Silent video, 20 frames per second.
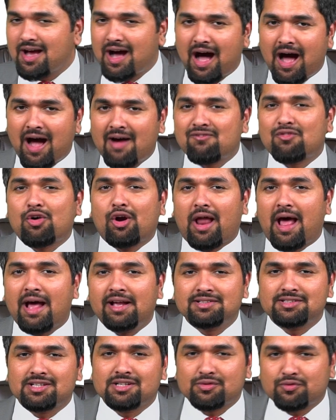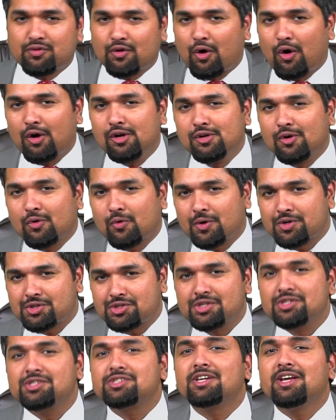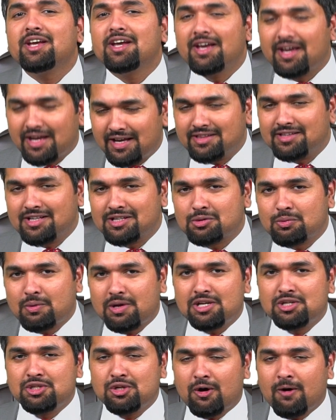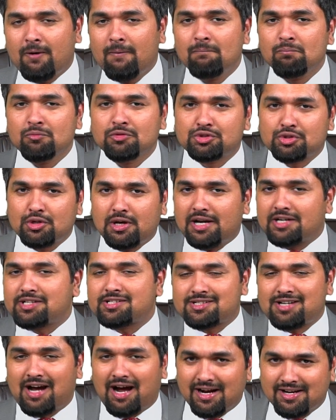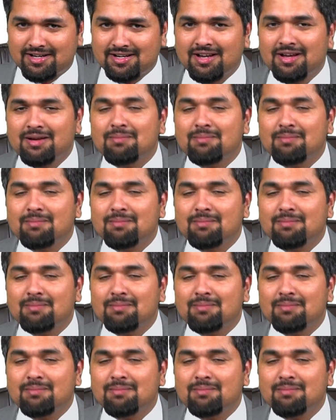I've got answers for all your questions in this video. So let's start.